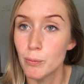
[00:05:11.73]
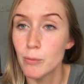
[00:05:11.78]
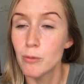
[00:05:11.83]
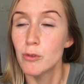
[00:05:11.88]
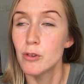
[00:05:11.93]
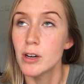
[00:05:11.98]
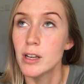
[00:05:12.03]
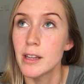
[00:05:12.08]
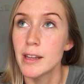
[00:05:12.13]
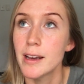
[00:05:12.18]

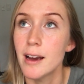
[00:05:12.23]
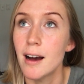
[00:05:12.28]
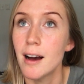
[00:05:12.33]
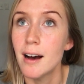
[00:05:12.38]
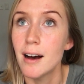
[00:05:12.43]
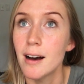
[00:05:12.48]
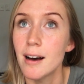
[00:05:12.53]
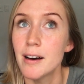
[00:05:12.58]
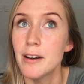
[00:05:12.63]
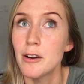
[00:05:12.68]
really
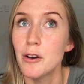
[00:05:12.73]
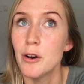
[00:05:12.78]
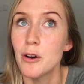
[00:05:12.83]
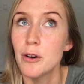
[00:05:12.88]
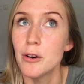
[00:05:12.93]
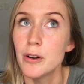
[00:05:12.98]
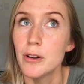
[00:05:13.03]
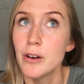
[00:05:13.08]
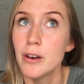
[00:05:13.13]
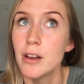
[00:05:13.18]
hard
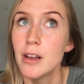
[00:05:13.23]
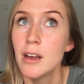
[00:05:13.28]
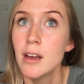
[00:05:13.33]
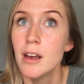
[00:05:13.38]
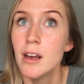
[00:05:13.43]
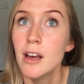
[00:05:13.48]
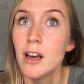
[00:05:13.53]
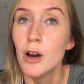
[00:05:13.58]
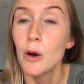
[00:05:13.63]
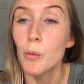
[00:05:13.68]
on
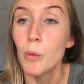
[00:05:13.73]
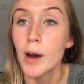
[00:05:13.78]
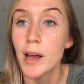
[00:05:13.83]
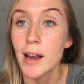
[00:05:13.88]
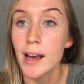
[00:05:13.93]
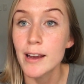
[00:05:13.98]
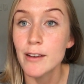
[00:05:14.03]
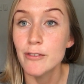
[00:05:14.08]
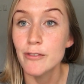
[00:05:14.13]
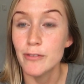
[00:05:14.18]
when
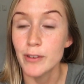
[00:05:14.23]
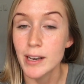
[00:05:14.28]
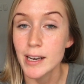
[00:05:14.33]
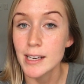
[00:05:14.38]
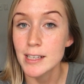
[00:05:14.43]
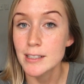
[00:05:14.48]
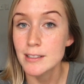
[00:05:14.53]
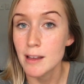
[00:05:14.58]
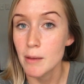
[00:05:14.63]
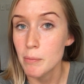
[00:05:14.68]
I
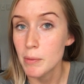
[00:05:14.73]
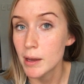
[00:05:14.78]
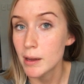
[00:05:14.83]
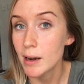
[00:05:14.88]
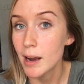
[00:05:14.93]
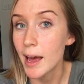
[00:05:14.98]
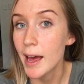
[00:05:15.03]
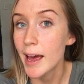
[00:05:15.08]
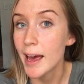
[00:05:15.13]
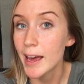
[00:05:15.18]
finish
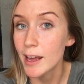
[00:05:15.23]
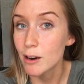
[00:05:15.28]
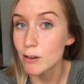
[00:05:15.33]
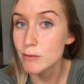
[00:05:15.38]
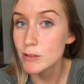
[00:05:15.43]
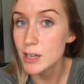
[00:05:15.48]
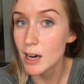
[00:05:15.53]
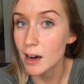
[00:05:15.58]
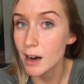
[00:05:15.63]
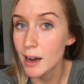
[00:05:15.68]
something ahead
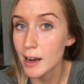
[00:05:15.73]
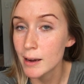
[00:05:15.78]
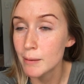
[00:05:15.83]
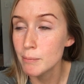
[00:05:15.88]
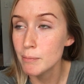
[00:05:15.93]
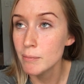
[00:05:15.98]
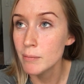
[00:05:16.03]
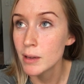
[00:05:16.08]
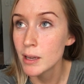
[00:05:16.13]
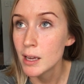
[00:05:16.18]
of
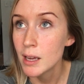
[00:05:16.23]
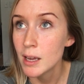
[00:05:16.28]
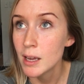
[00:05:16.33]
time.